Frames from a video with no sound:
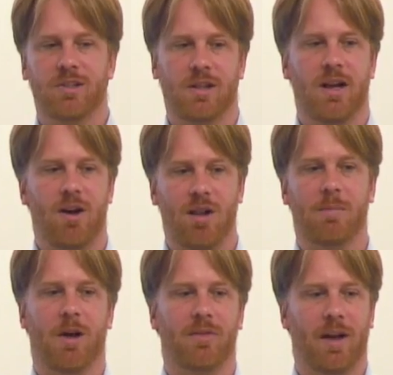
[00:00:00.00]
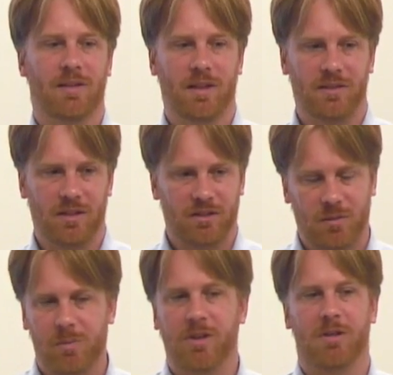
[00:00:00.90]
slide all about that because that's a, it's
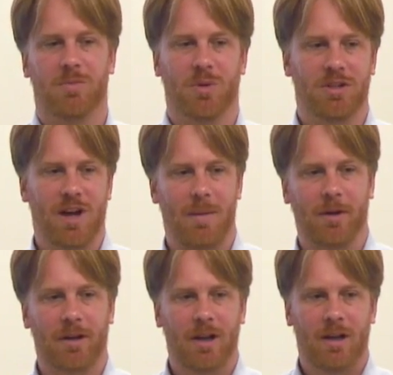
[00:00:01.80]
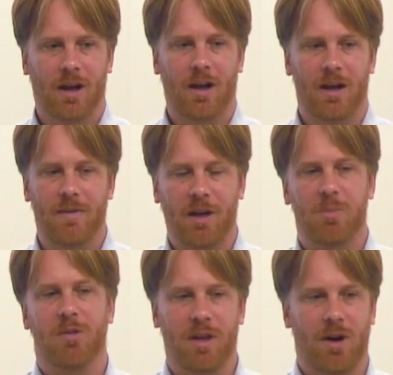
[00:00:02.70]
a really important topic. Uh, if I can
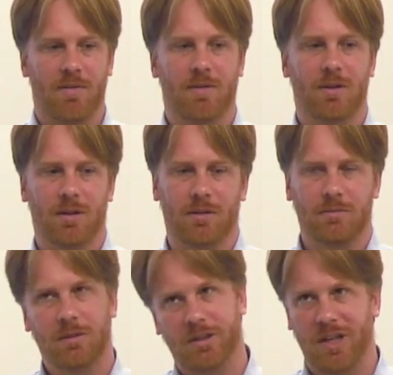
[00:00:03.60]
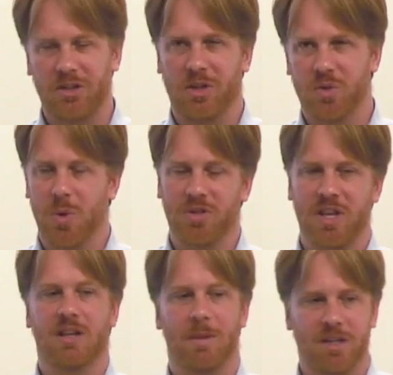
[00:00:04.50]
put that off for, uh, it's actually towards
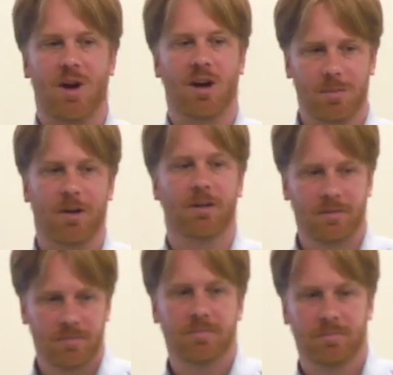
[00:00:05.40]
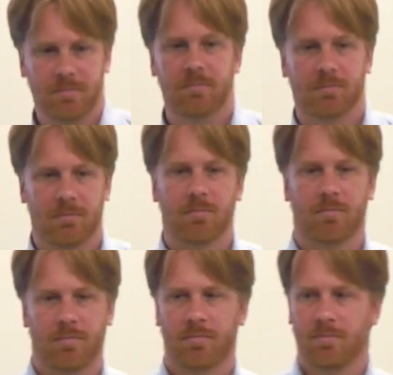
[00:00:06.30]
the end of my talk. Yep, but very good.
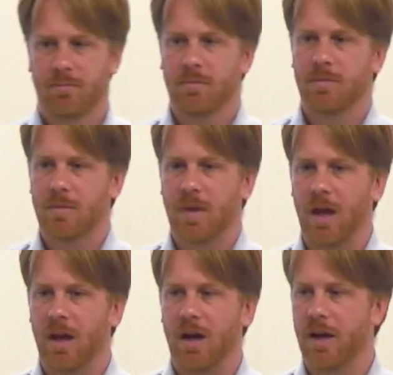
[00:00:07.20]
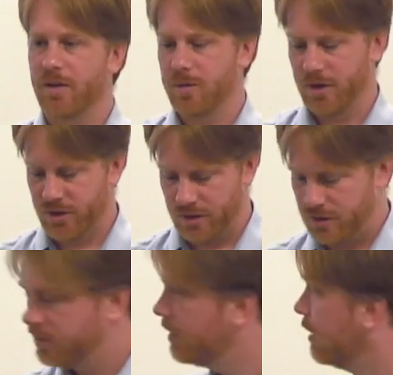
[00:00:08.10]
Uh, other
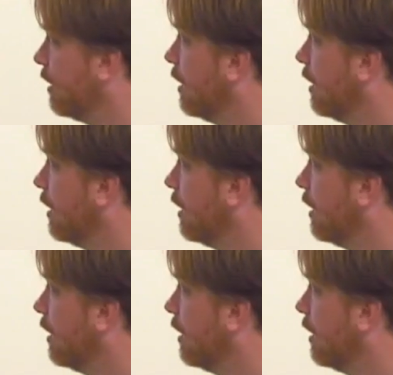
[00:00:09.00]
questions?